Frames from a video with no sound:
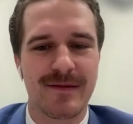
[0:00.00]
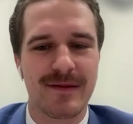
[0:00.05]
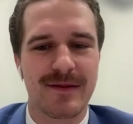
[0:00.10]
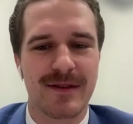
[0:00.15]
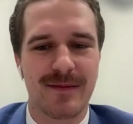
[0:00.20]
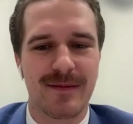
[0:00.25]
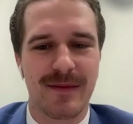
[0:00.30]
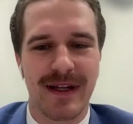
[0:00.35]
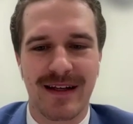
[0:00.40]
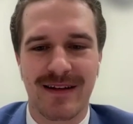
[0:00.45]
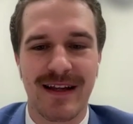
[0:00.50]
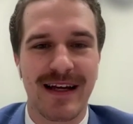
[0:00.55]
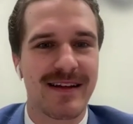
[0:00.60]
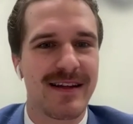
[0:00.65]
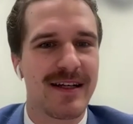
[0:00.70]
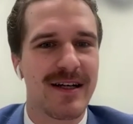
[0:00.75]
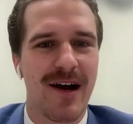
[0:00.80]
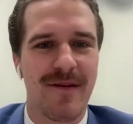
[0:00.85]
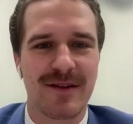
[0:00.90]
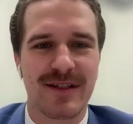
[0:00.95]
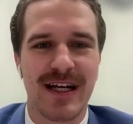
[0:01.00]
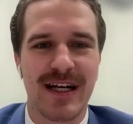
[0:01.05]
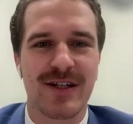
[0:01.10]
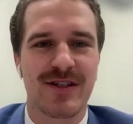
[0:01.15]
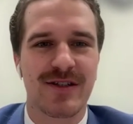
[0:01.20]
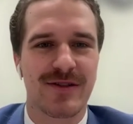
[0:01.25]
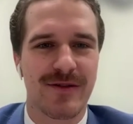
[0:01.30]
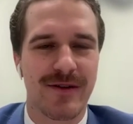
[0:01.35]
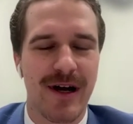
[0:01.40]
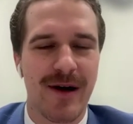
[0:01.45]
some like lengthy
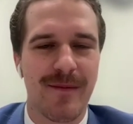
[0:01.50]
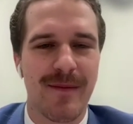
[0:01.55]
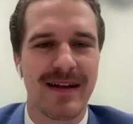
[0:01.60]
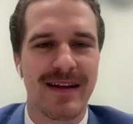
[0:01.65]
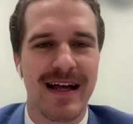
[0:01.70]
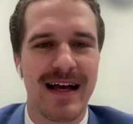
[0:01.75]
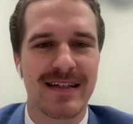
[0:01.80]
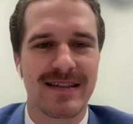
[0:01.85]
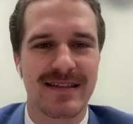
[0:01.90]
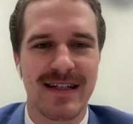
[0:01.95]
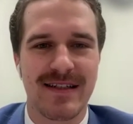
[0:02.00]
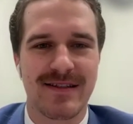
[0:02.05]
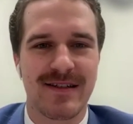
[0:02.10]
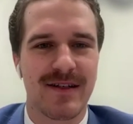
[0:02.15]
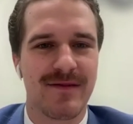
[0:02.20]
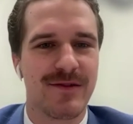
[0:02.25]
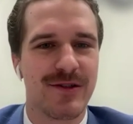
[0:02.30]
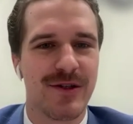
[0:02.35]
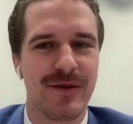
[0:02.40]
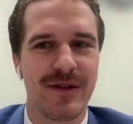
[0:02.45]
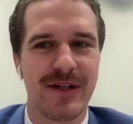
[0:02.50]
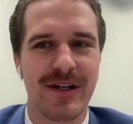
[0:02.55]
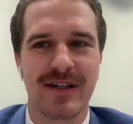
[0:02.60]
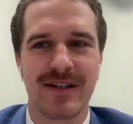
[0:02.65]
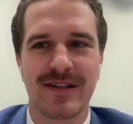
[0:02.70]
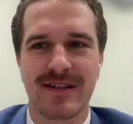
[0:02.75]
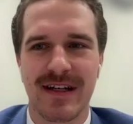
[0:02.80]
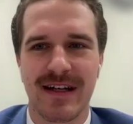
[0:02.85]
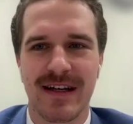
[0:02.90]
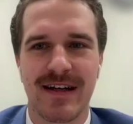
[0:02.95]
conversations throughout my last season of
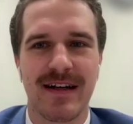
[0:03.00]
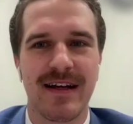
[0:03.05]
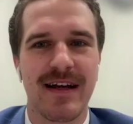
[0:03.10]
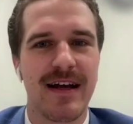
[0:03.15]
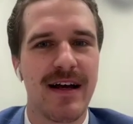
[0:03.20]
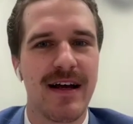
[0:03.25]
juniors, and